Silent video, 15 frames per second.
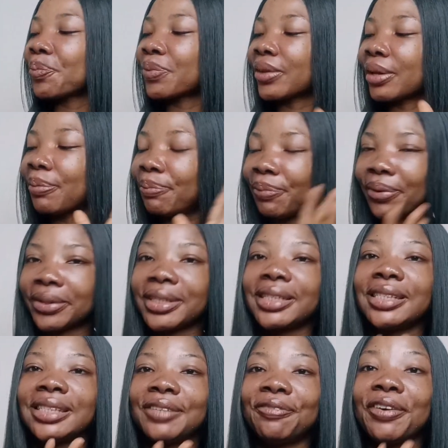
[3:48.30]
but it is a
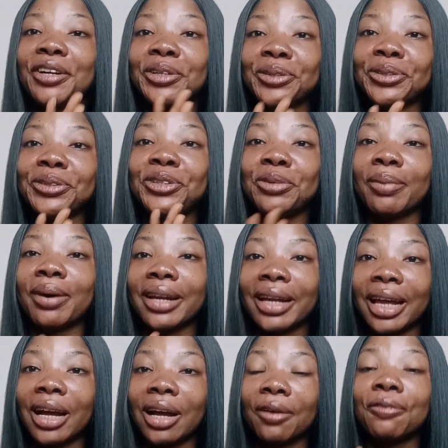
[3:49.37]
very good human hair
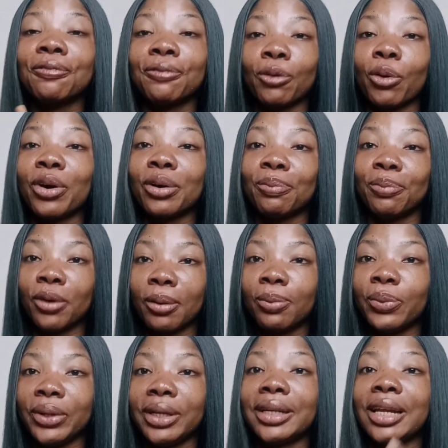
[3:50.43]
for a bob wig.
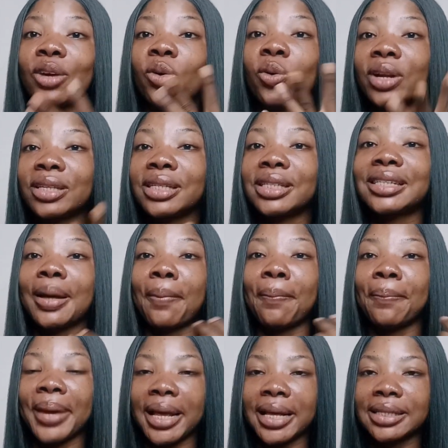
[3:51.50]
Like, quality is
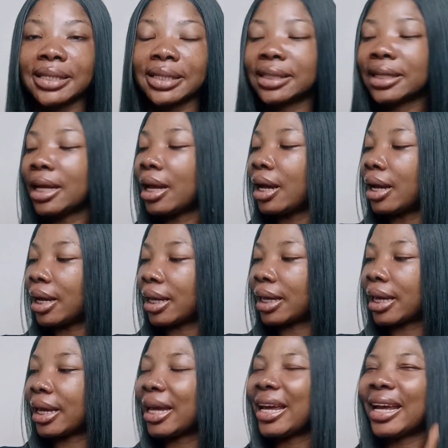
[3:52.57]
amazing. Okay,
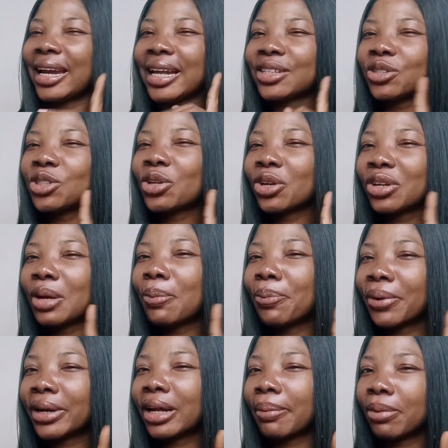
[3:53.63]
it's also another brand that
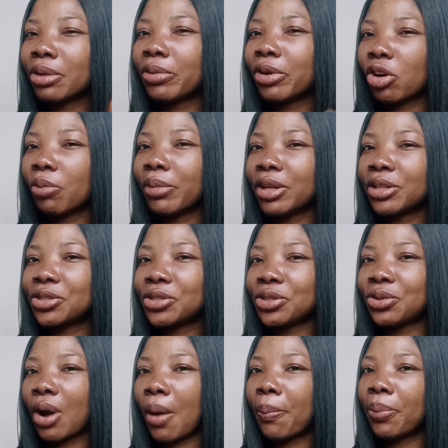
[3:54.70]
I'm going to recommend to you. I'll
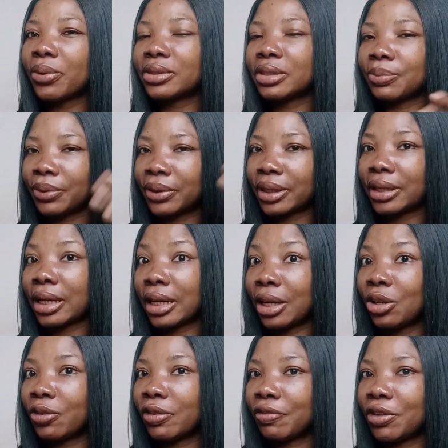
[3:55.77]
post the brand at the end of the
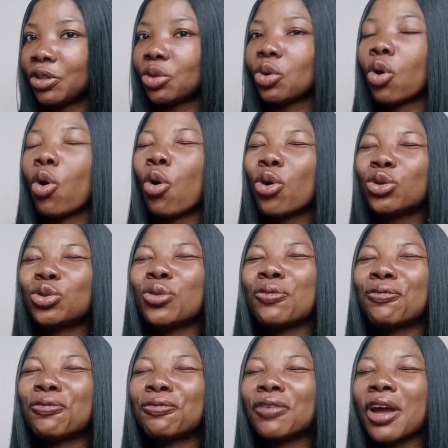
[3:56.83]
video. Also,
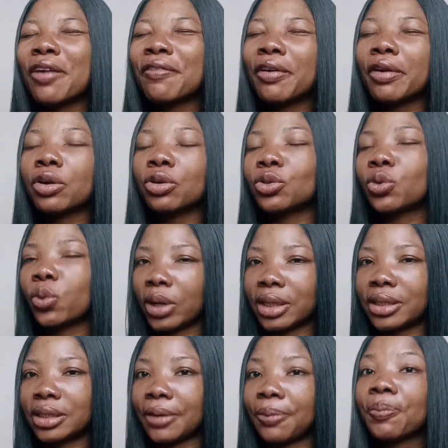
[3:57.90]
very good quality.